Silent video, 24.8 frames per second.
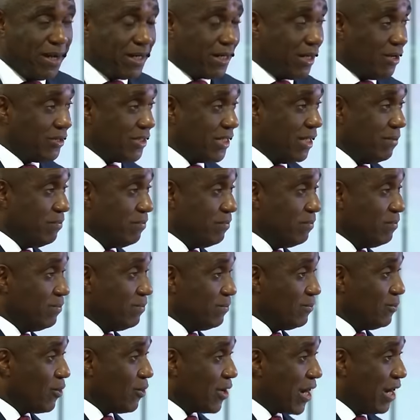around them
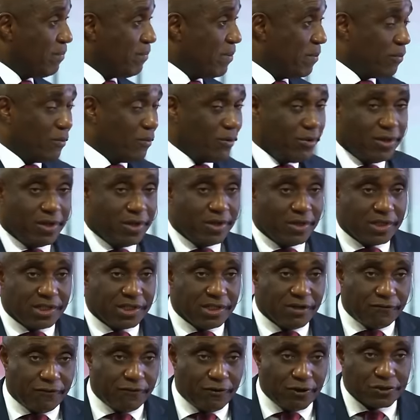local people,
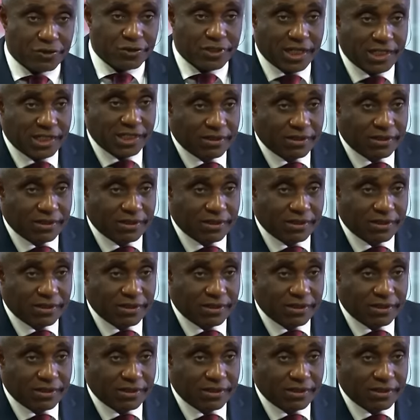they fall to that